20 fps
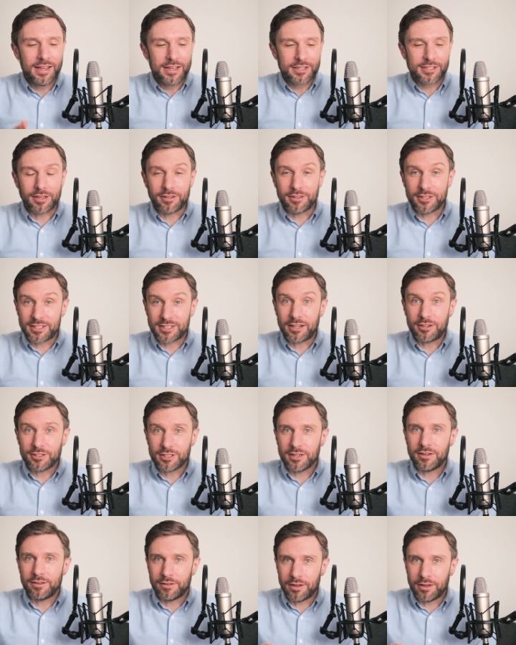So
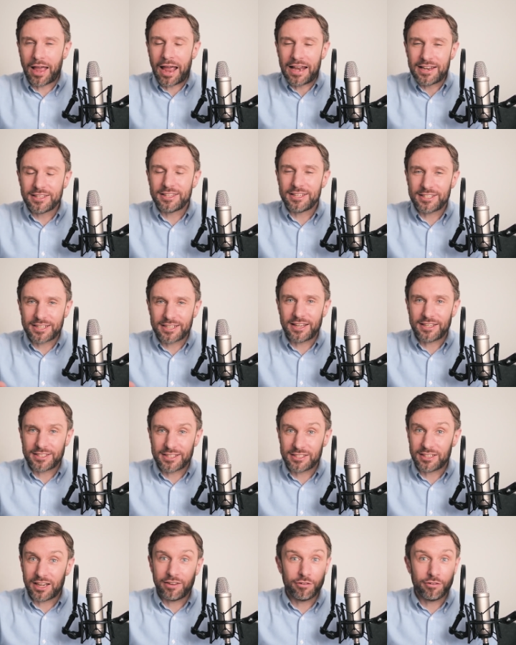cells can enter this
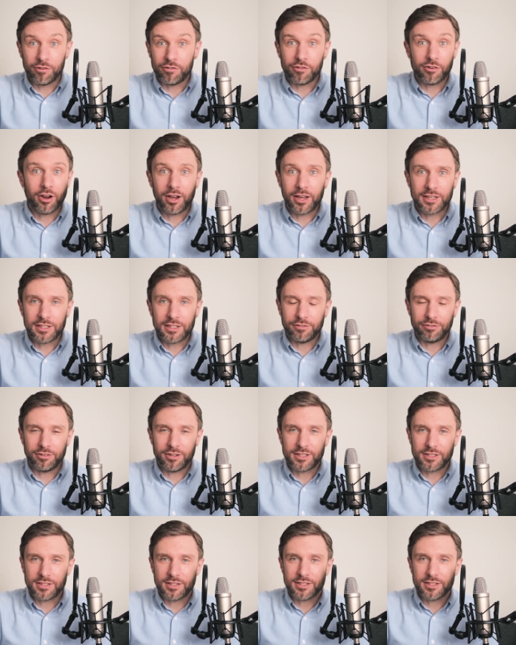senescent state for a variety of
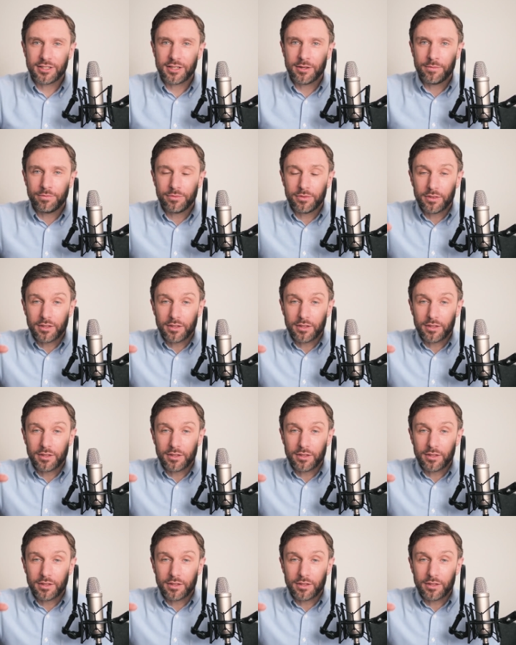reasons.